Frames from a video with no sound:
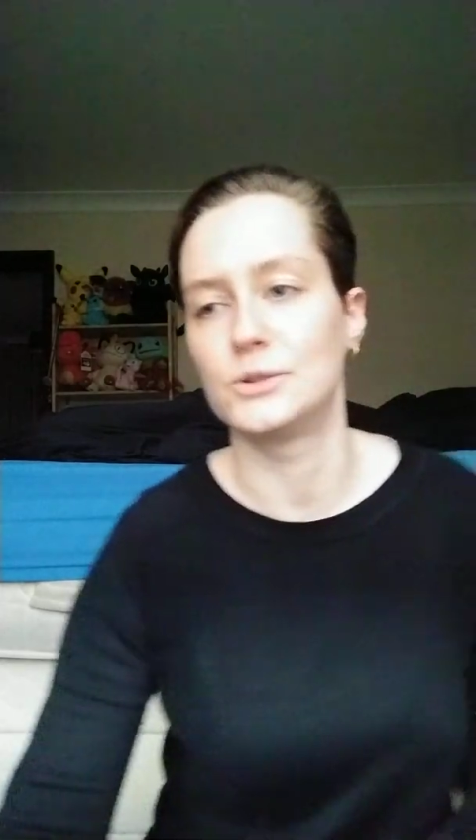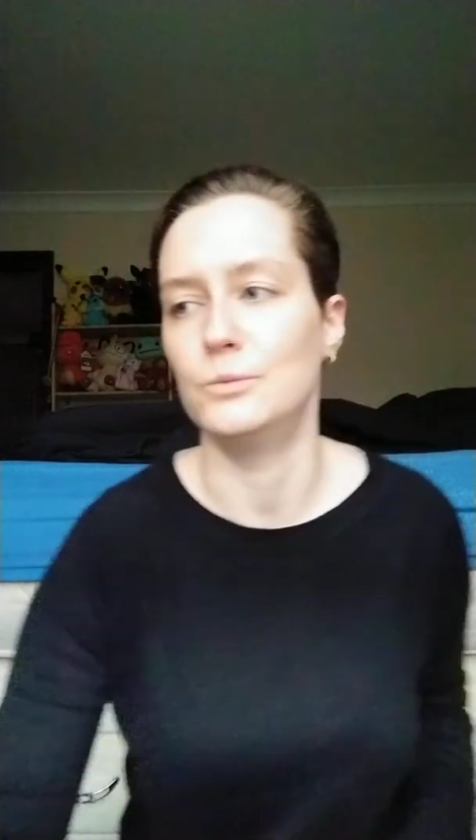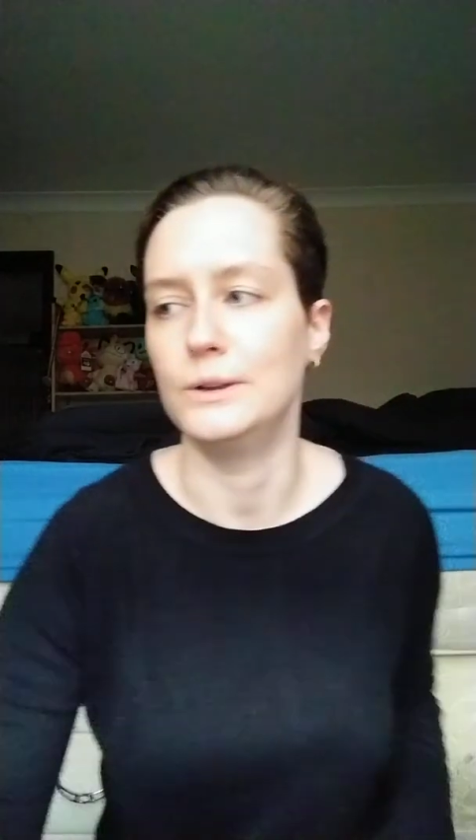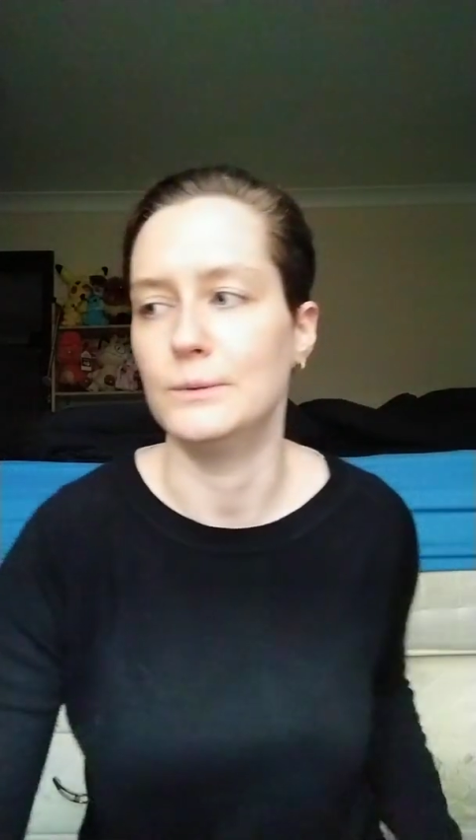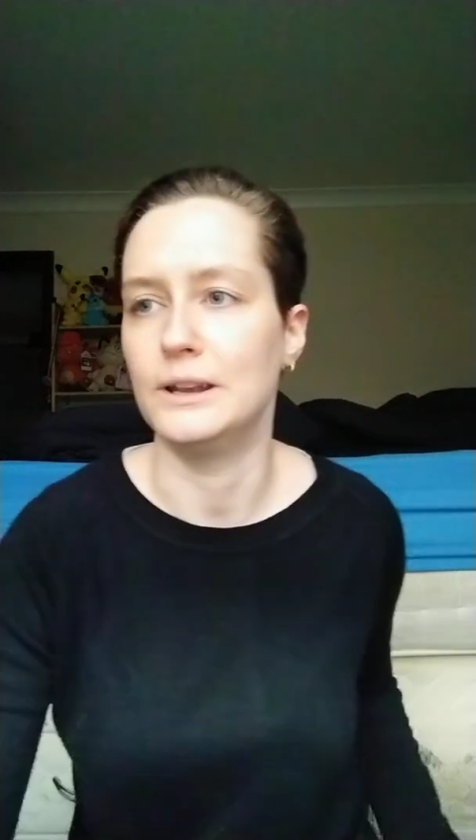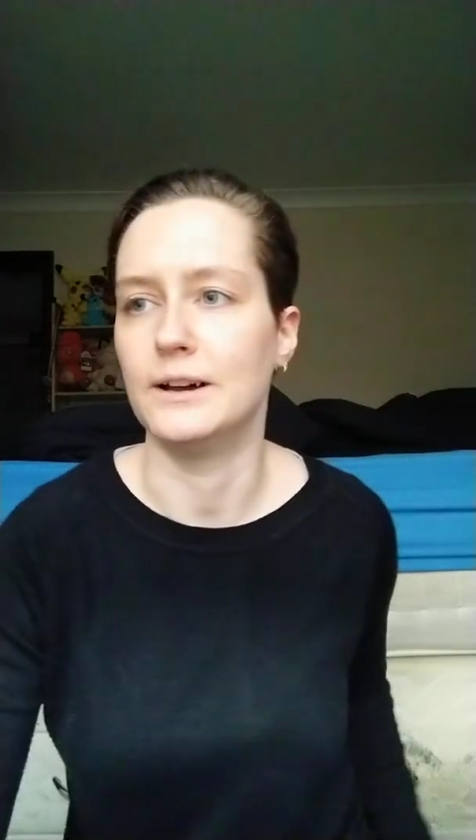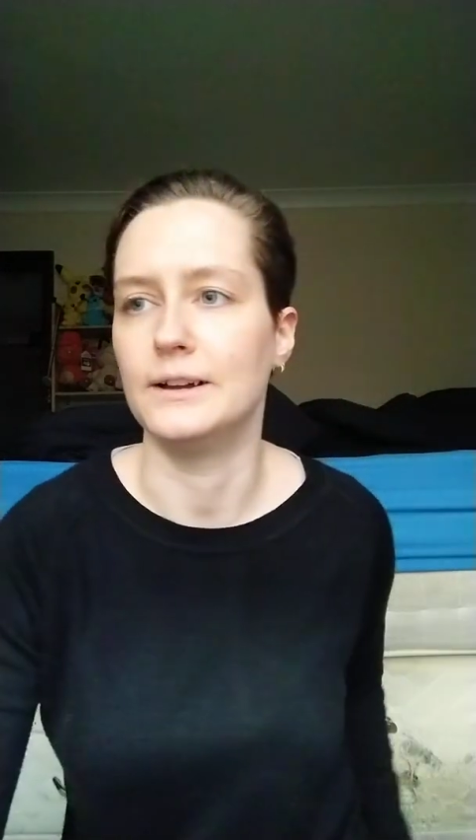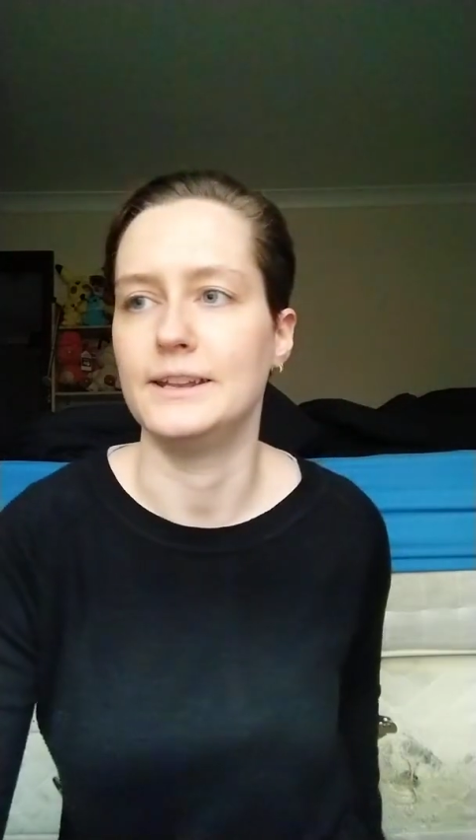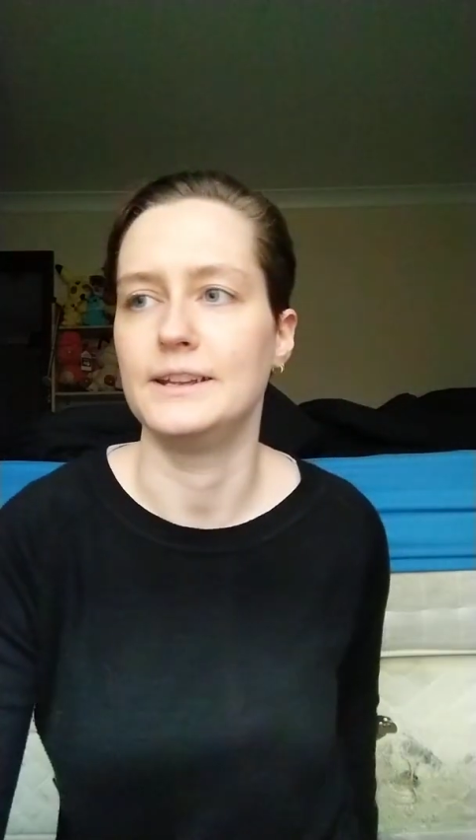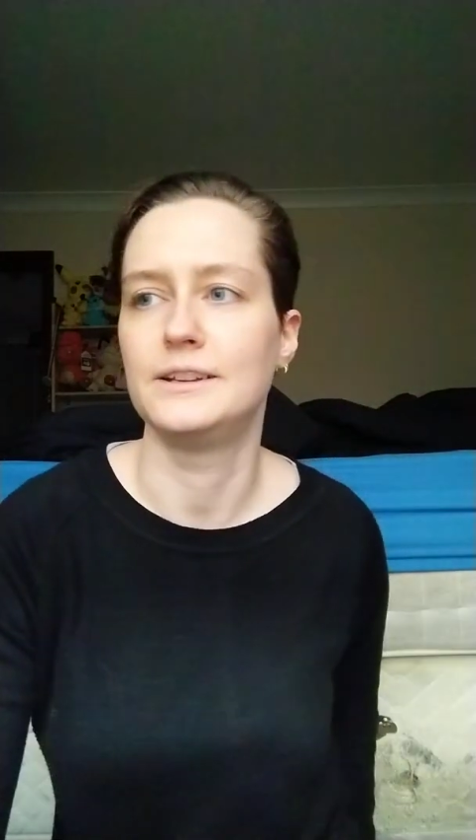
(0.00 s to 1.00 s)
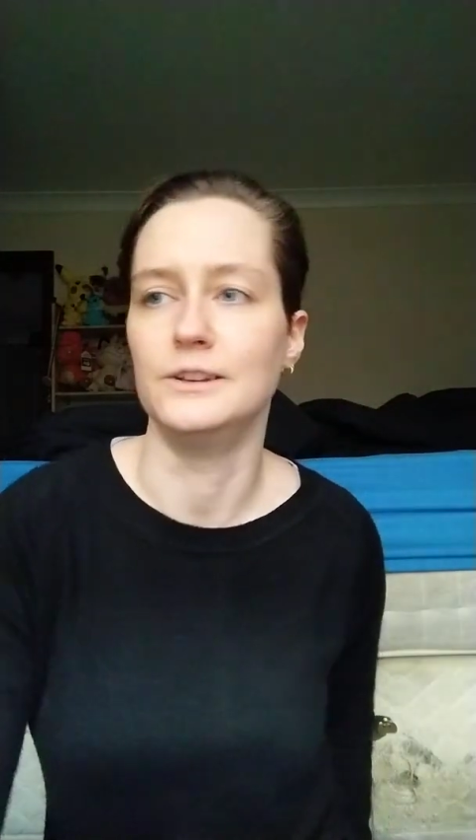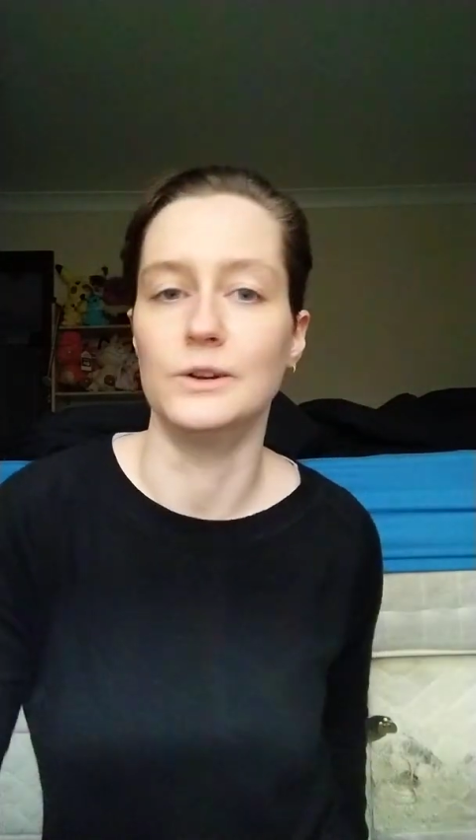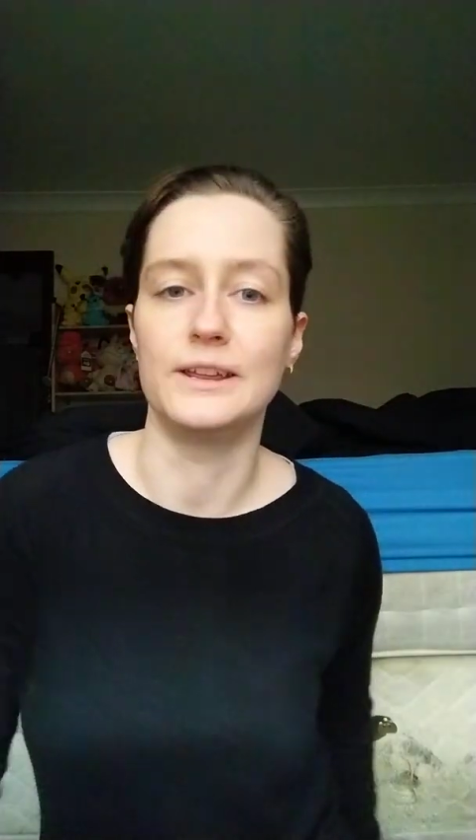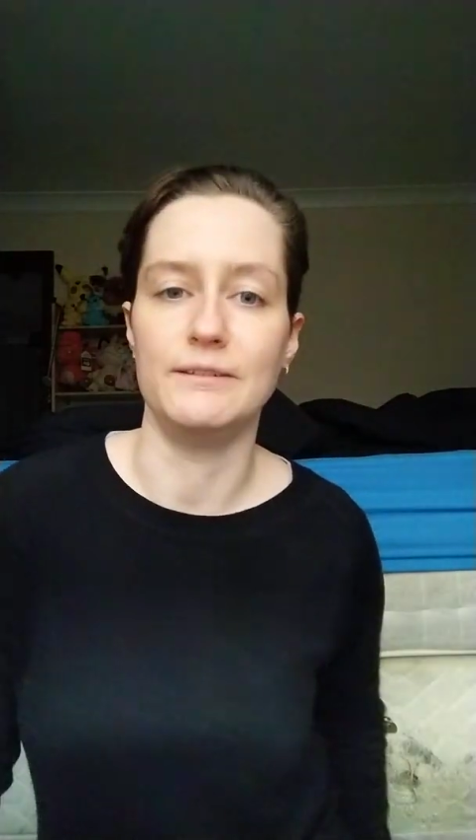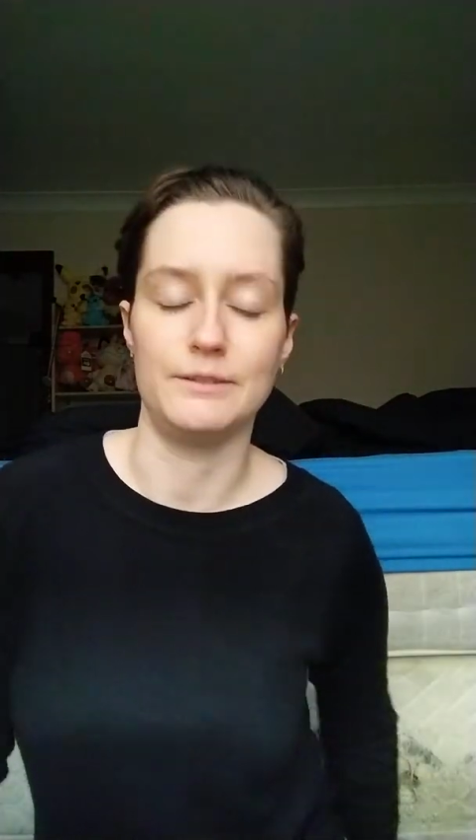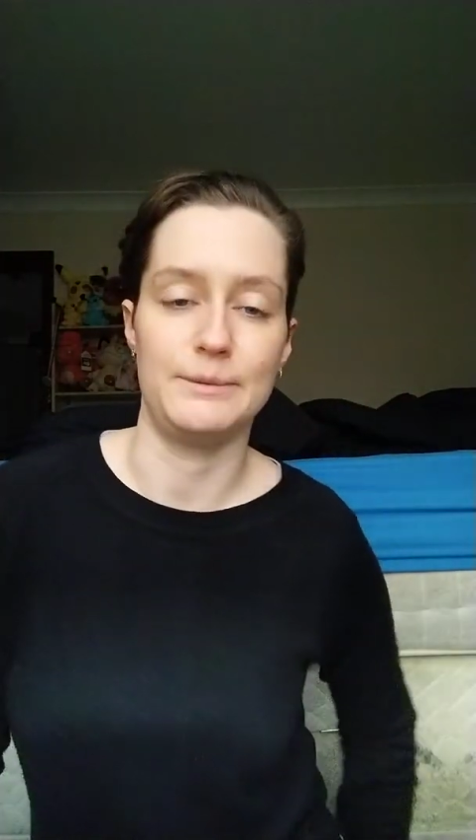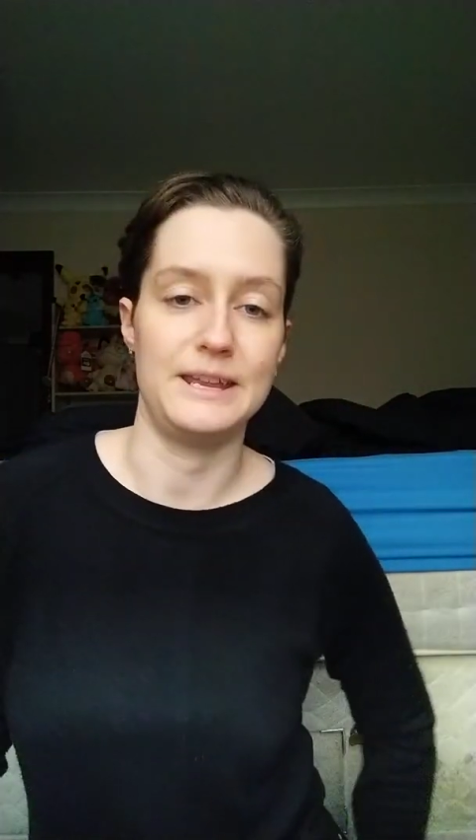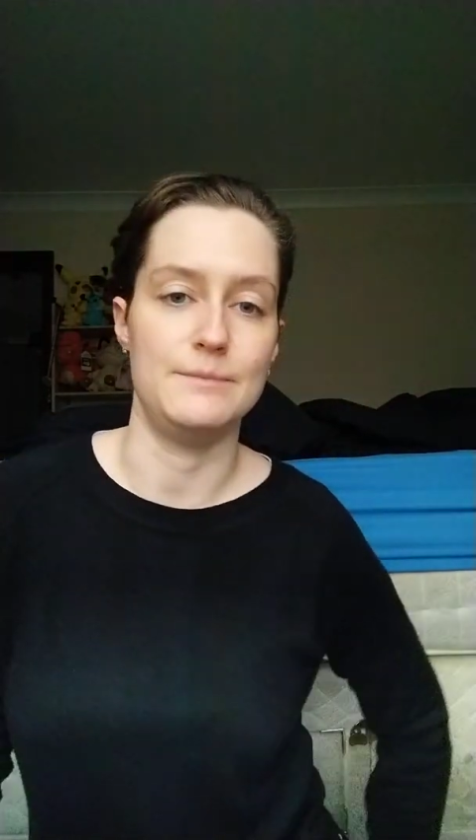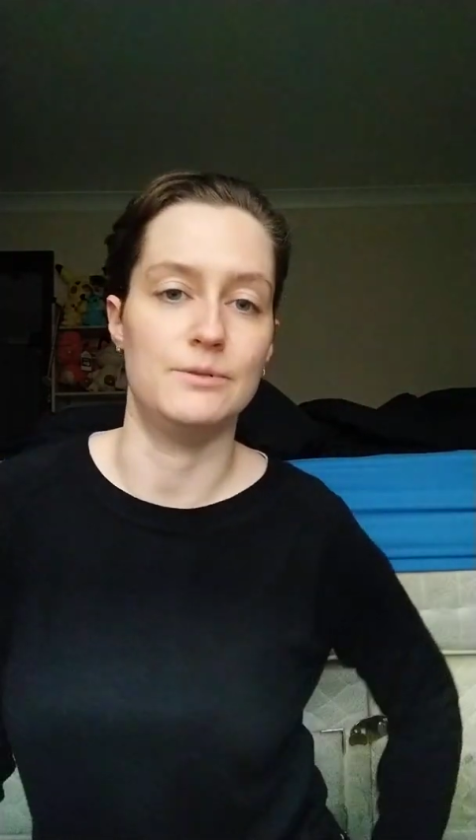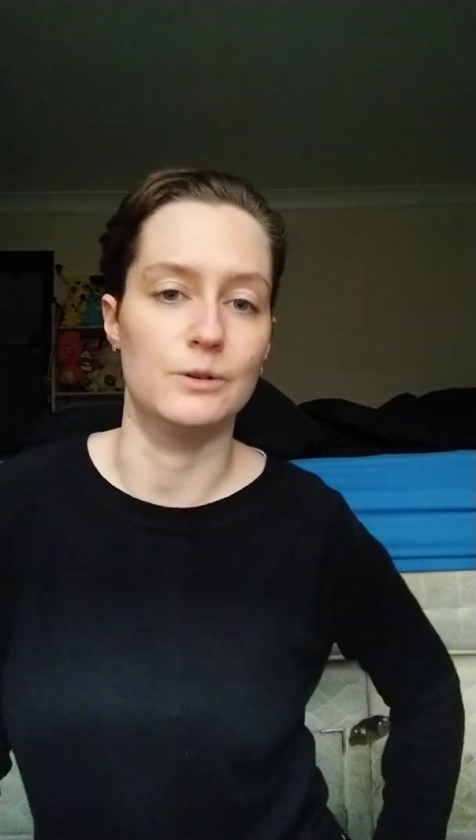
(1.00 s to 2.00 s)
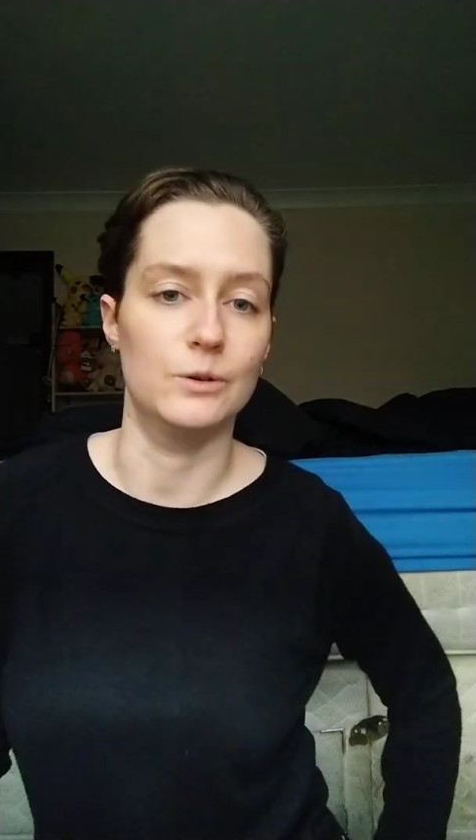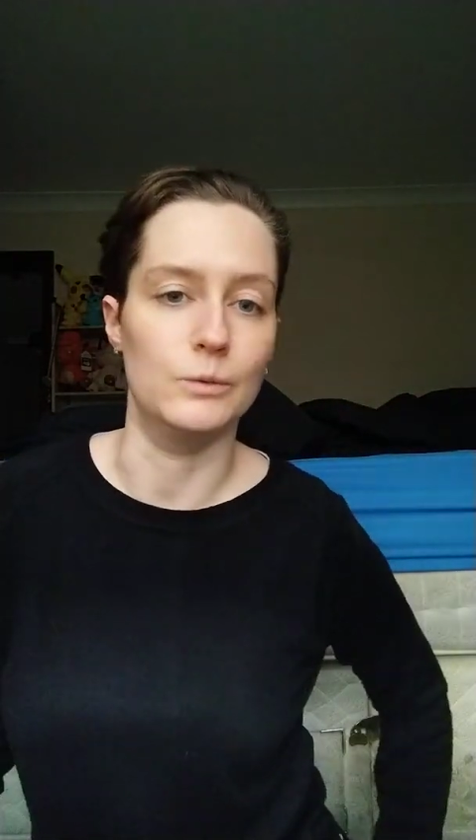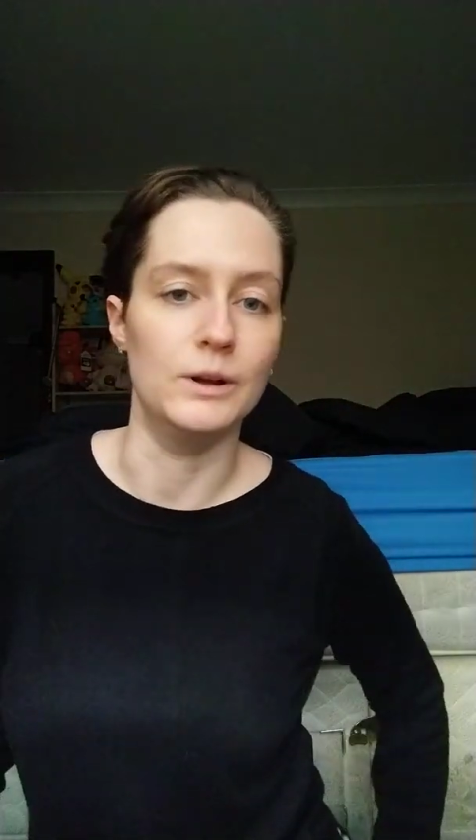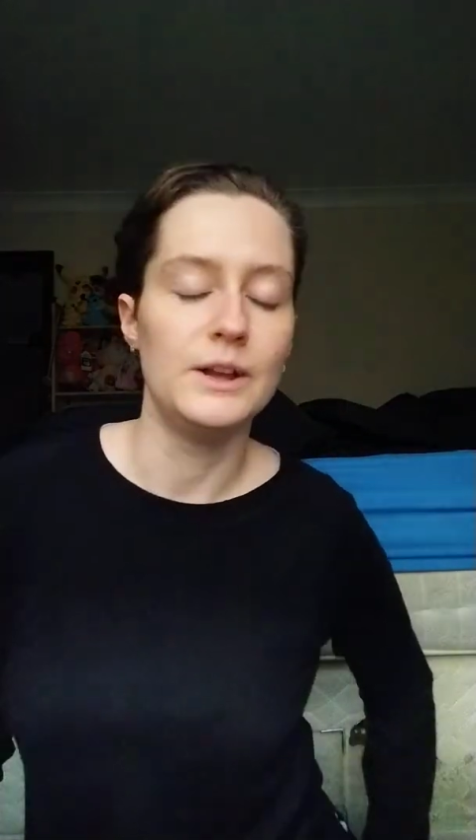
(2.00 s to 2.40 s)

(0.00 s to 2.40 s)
We were like looking for people